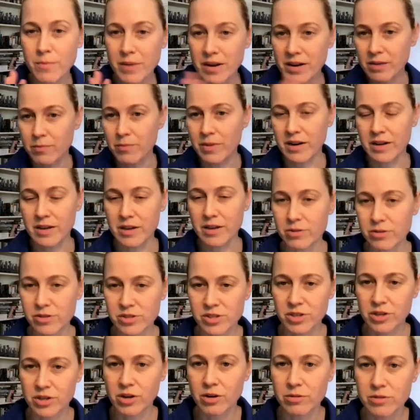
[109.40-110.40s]
many, many years
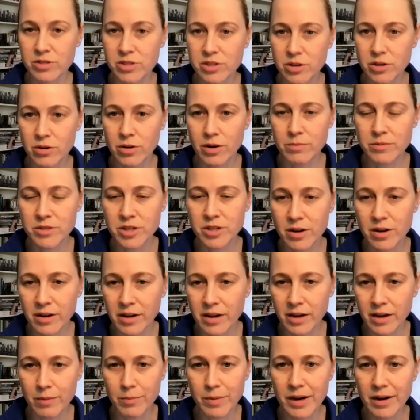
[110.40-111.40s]
ago. So I'm
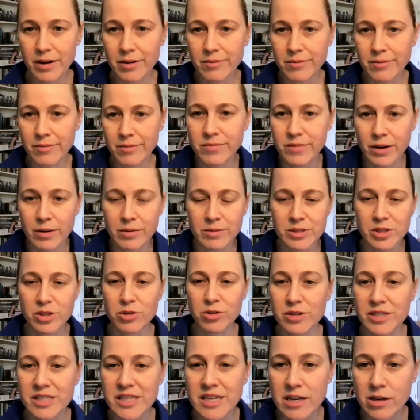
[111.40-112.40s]
talking about, you know, I was
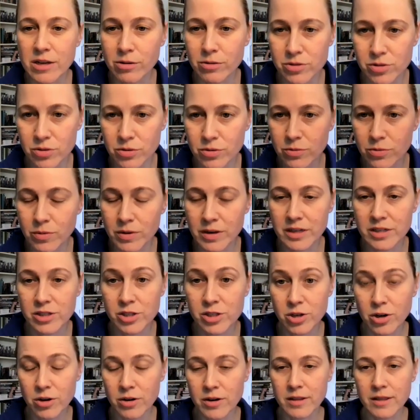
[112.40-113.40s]
13 years old when I
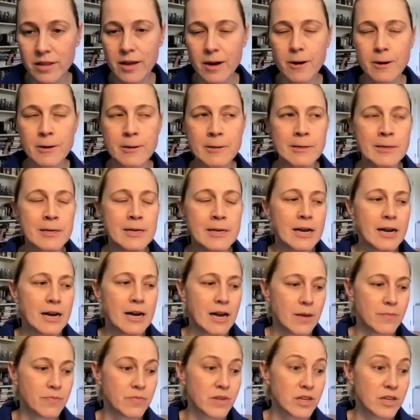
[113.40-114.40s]
started there.
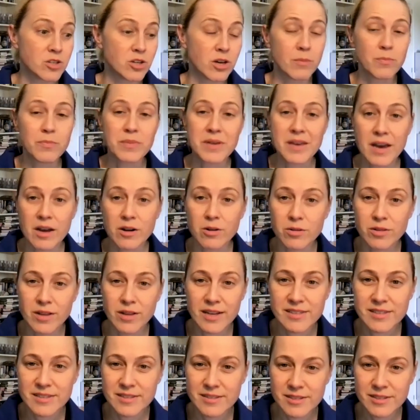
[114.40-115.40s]
I taught piano
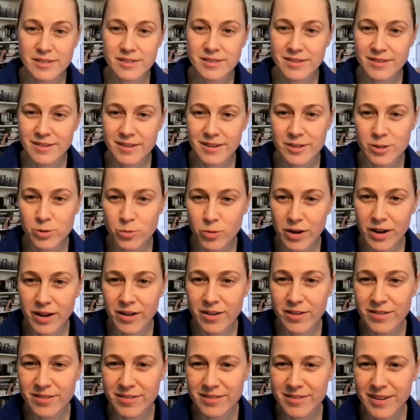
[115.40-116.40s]
lessons as
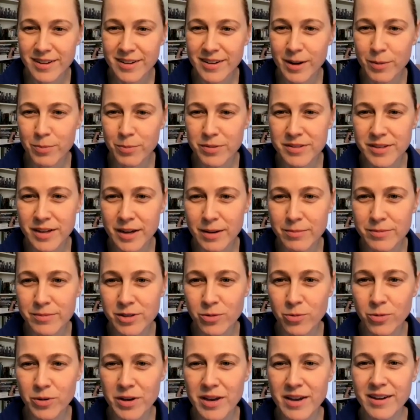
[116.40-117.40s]
well a couple times
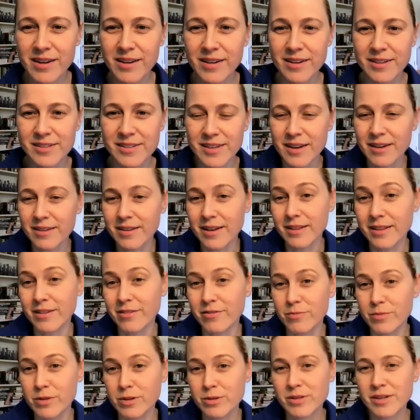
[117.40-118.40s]
a week because I
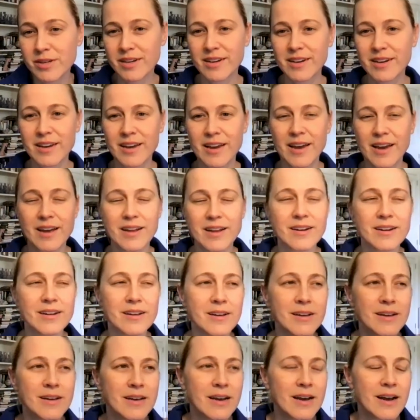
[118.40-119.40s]
love music. And
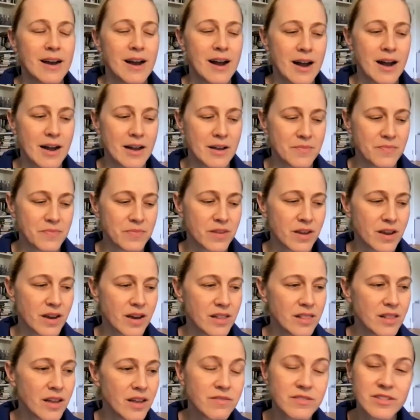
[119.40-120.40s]
I
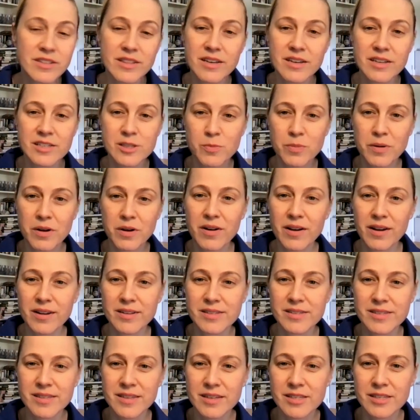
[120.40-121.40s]
loved the
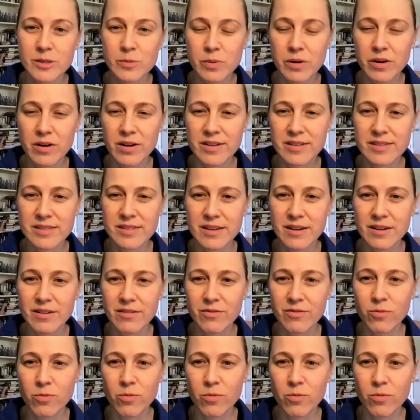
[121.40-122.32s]
experience of